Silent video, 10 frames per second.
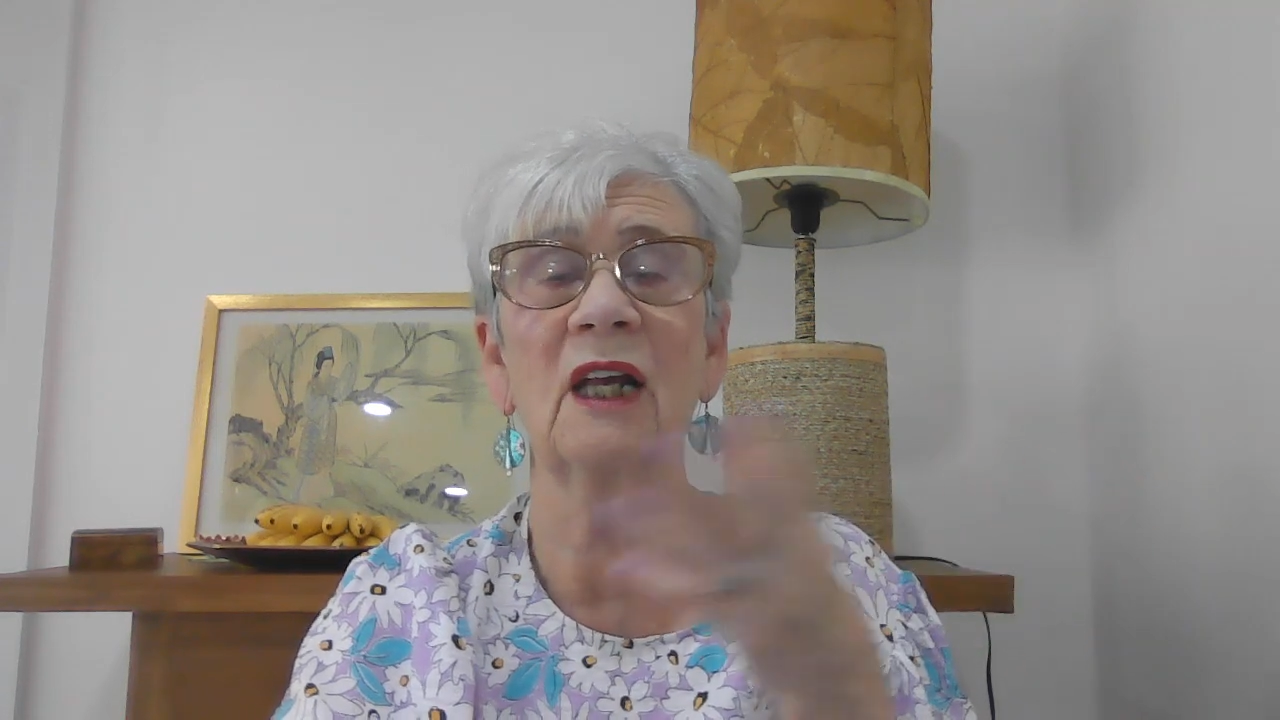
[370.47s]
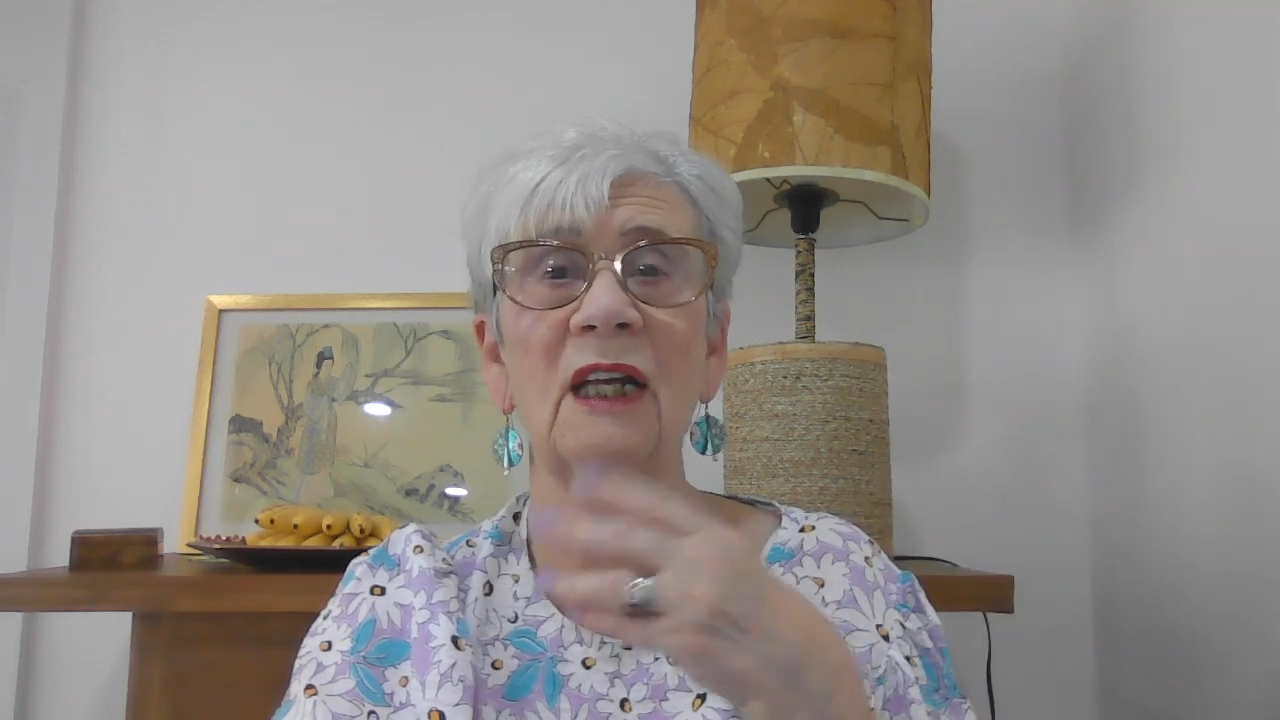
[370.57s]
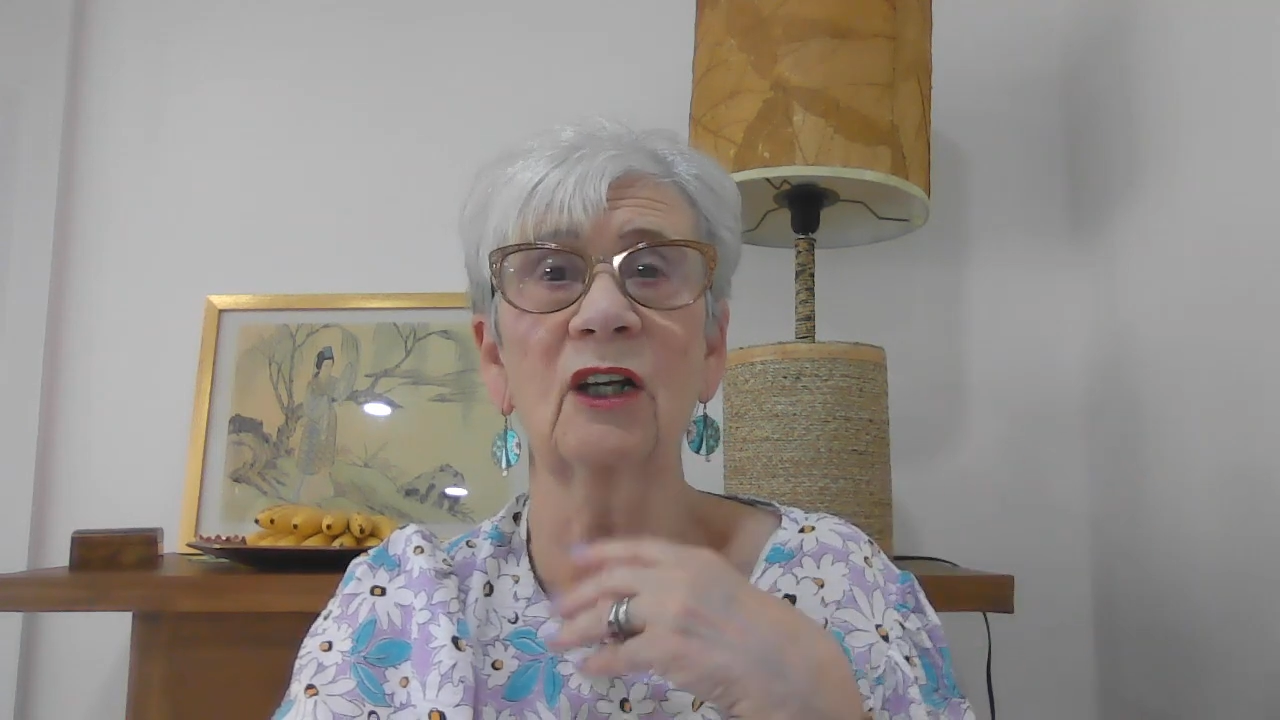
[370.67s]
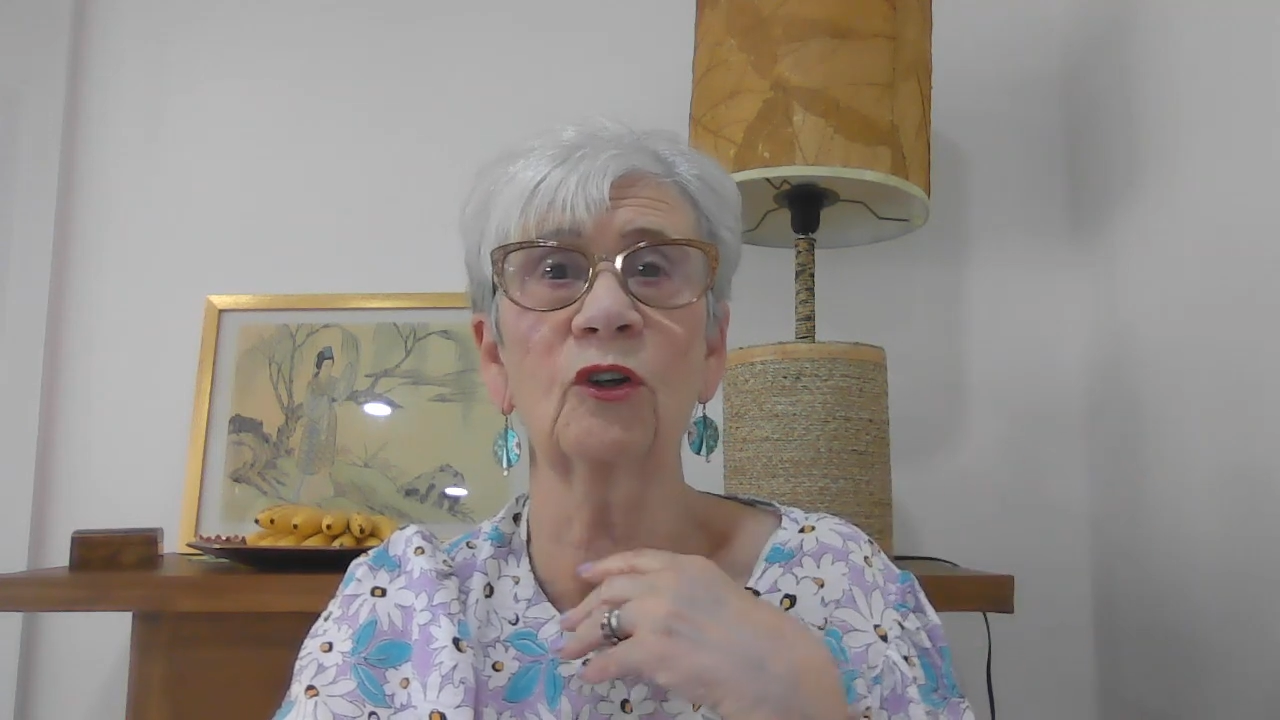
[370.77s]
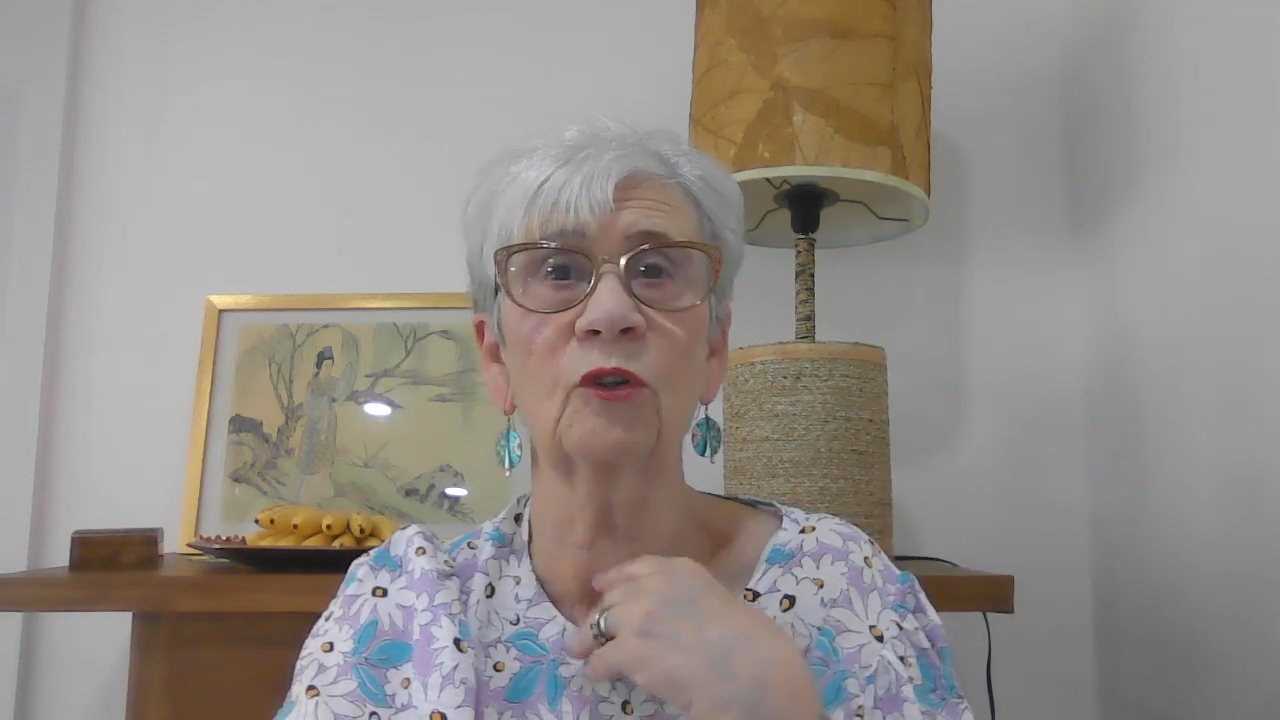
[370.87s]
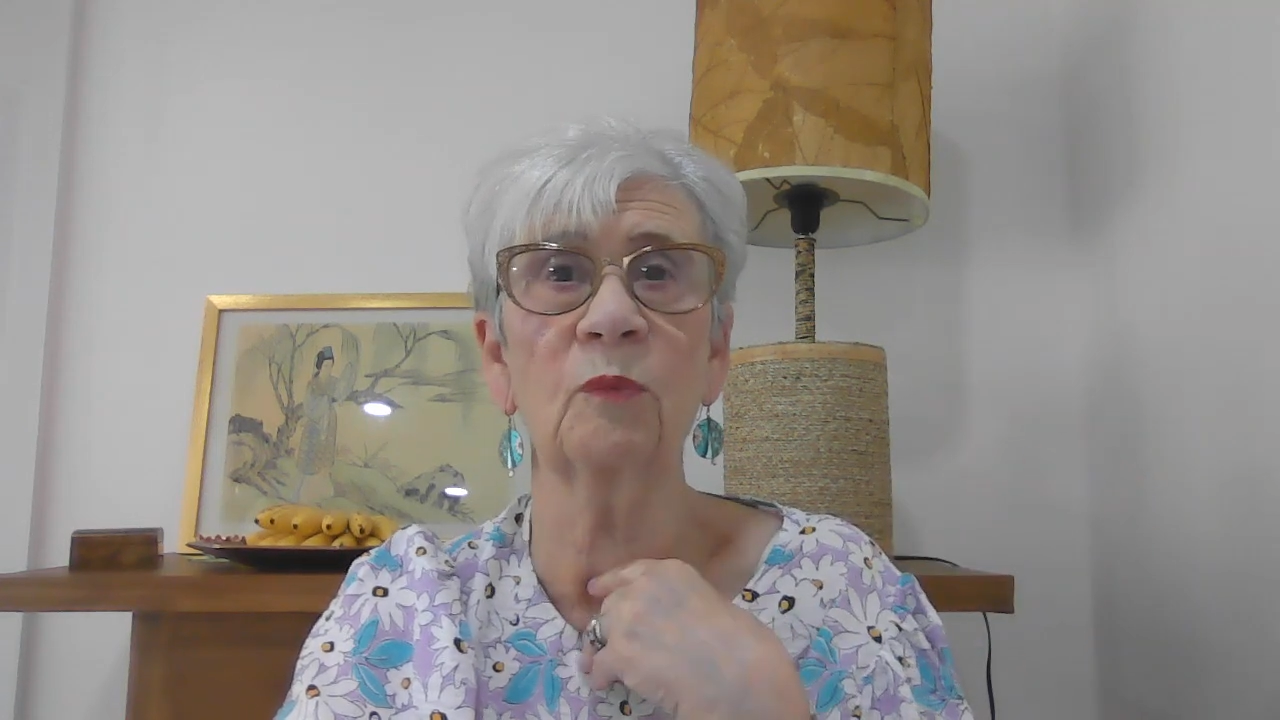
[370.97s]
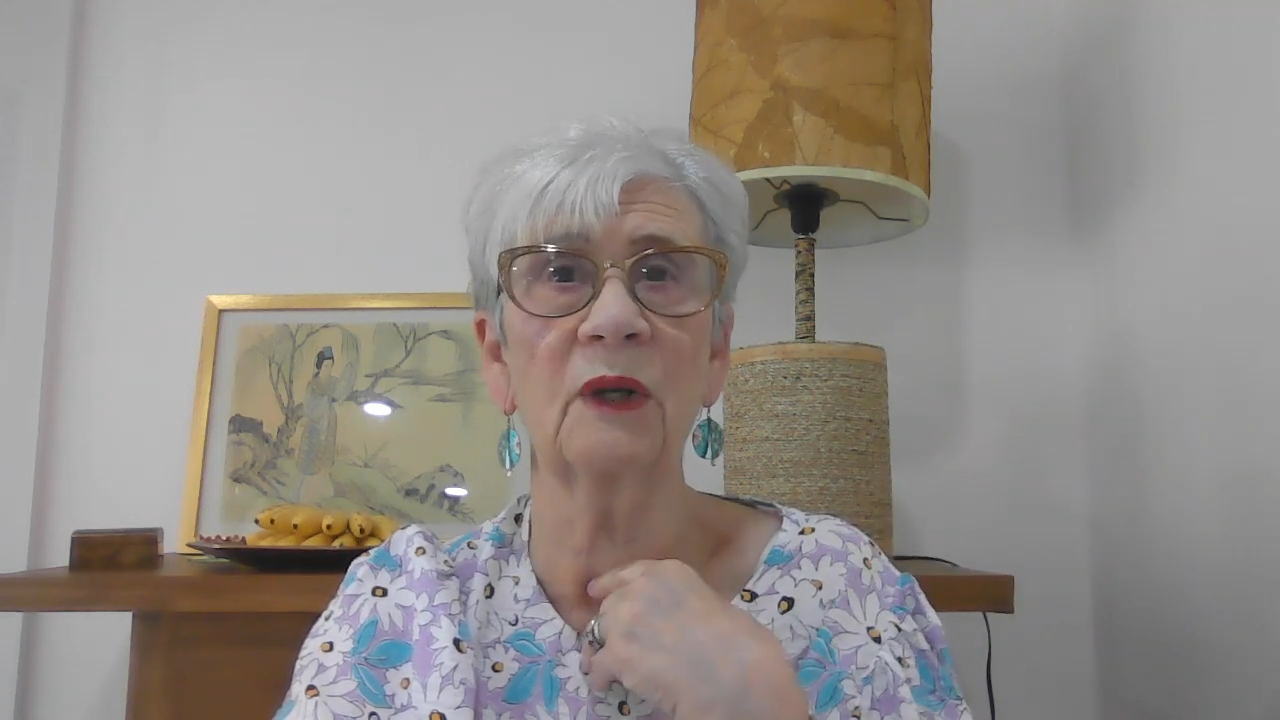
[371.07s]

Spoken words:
it could